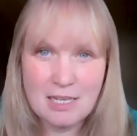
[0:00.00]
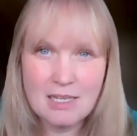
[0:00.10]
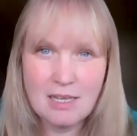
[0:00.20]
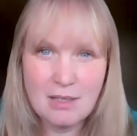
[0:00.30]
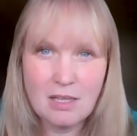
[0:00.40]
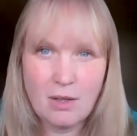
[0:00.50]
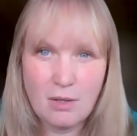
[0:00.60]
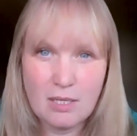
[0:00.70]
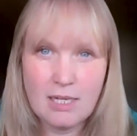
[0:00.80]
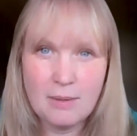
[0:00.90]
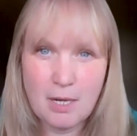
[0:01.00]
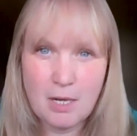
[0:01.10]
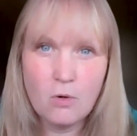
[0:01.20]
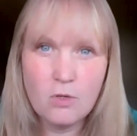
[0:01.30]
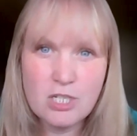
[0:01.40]
getting
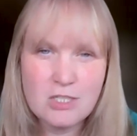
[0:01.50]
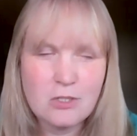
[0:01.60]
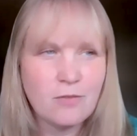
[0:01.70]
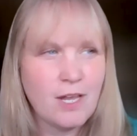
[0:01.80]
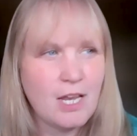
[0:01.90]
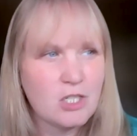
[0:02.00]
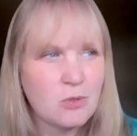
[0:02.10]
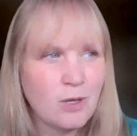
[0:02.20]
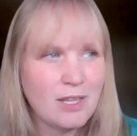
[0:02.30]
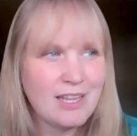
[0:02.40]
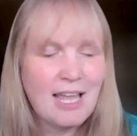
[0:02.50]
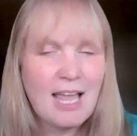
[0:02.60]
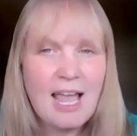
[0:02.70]
my coaching certification with.